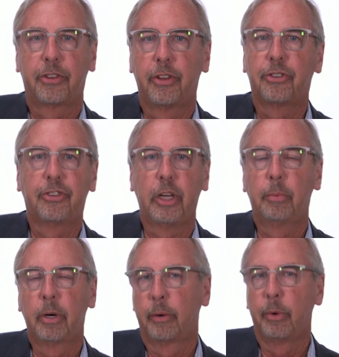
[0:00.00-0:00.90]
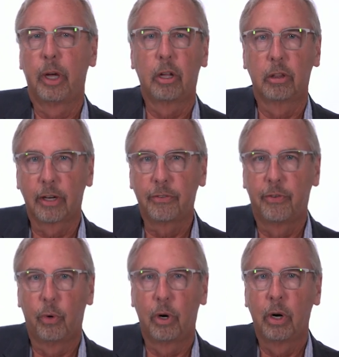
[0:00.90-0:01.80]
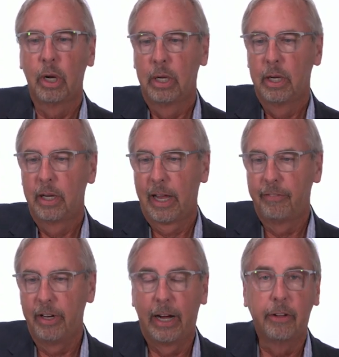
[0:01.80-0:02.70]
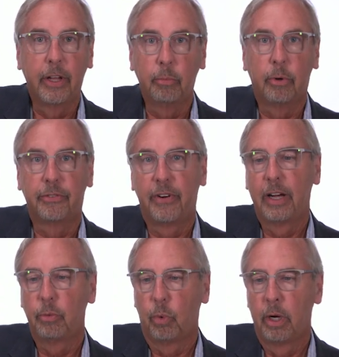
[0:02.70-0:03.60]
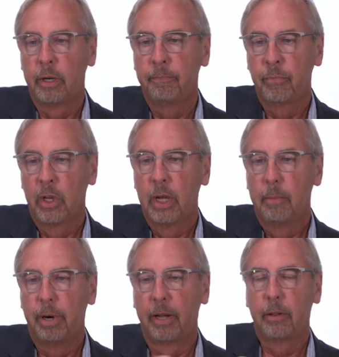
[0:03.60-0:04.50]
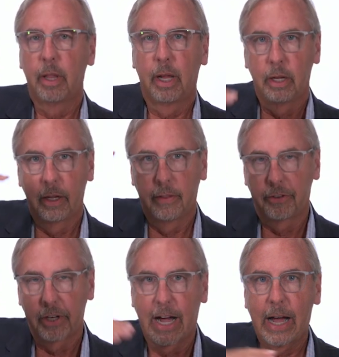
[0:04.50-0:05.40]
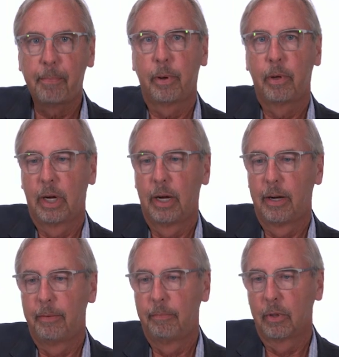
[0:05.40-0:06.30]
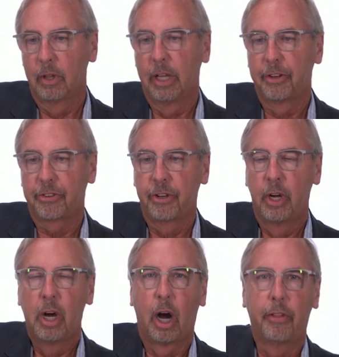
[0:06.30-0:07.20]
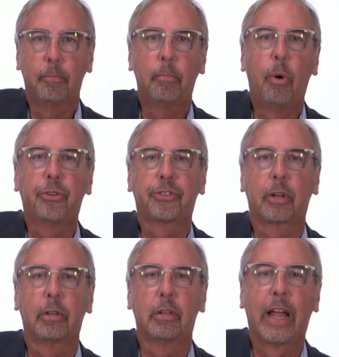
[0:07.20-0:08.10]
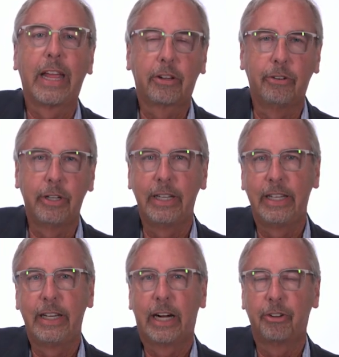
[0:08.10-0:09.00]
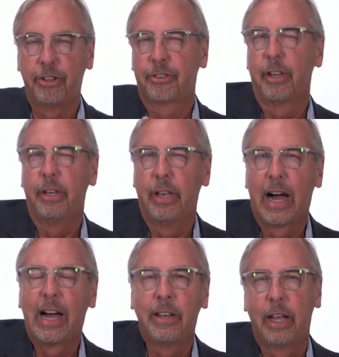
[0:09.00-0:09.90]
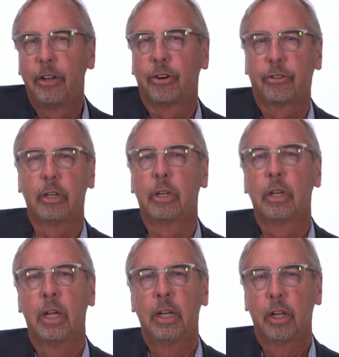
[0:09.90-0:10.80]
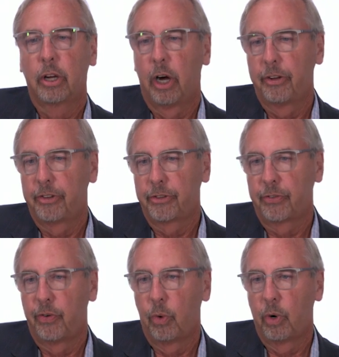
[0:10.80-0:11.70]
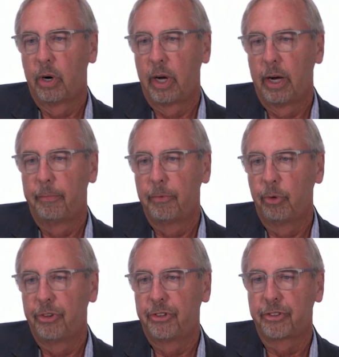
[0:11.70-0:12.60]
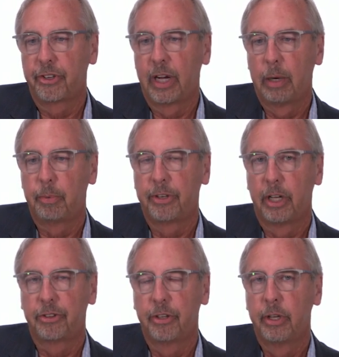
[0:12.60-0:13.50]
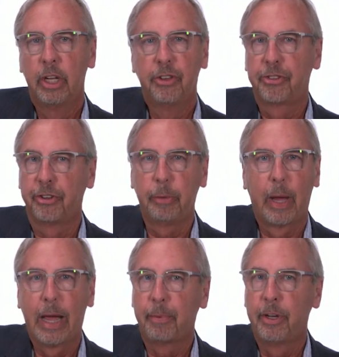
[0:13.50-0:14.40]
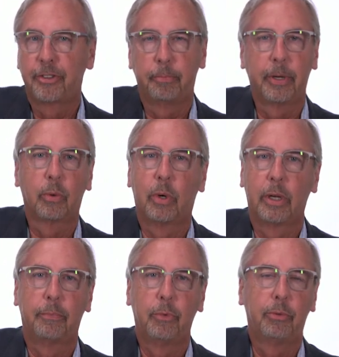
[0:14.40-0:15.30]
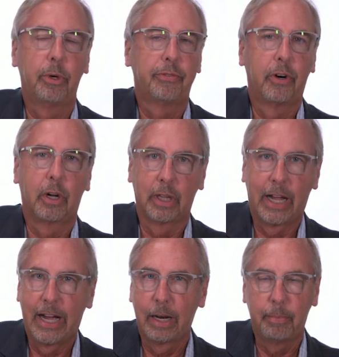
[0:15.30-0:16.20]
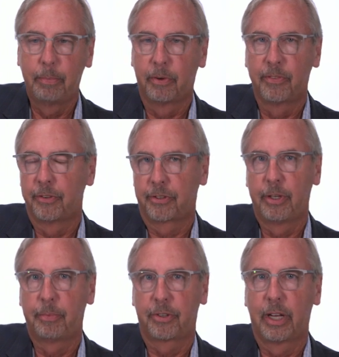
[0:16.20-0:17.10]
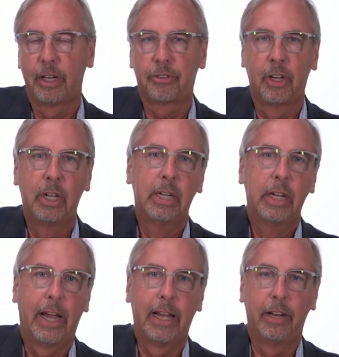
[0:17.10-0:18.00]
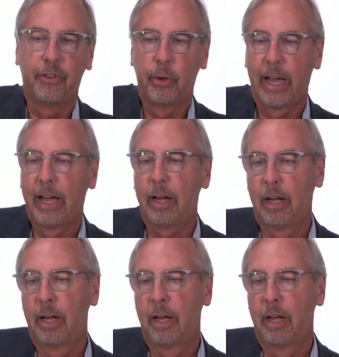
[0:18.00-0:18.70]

the zebra that we all look for. Every now and then we'll find one. But on the top list are the most likely etiologies, the non-endocrine causes for resistant hypertension. Sleep apnea is a big one. We refer a lot of people for sleep studies. And if you have